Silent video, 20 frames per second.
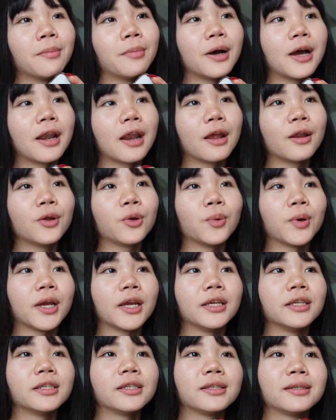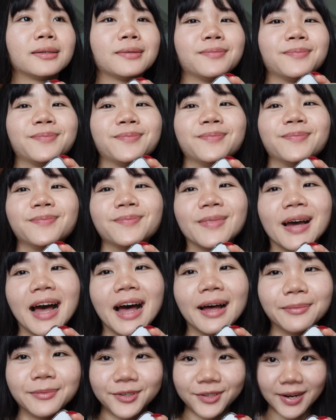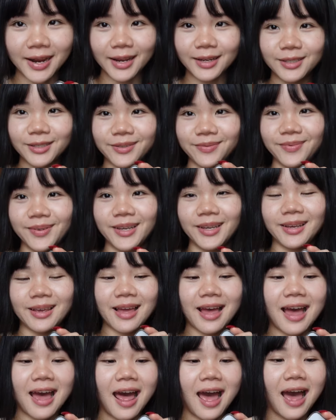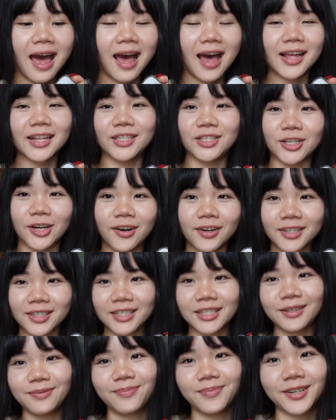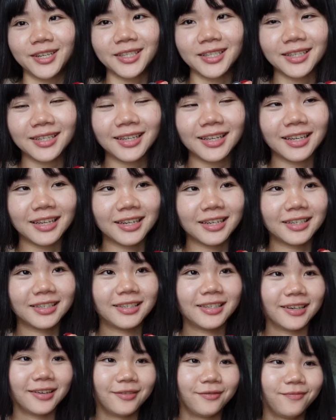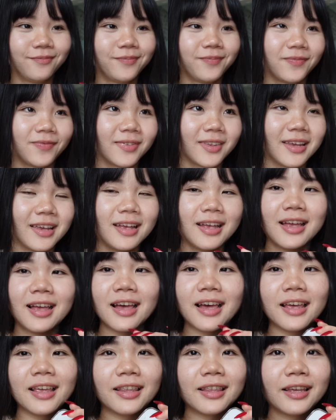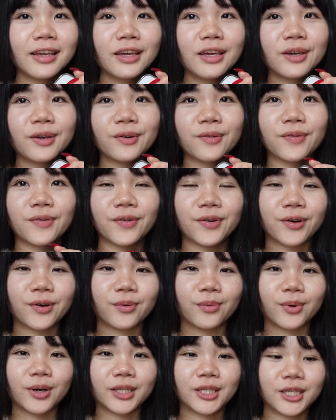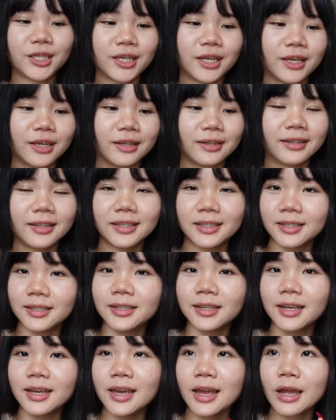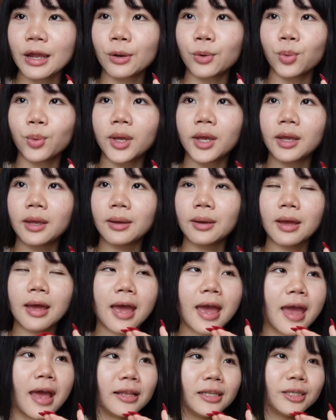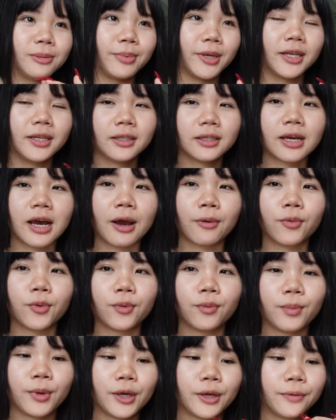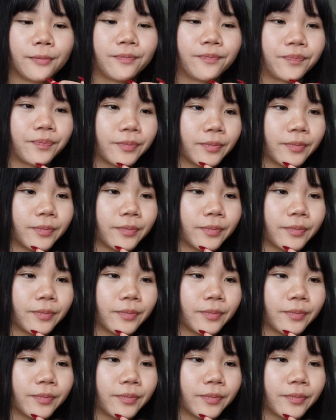But anyways, I'm trying to be a talkative person here. So thank you for watching, listening, and spending time with me.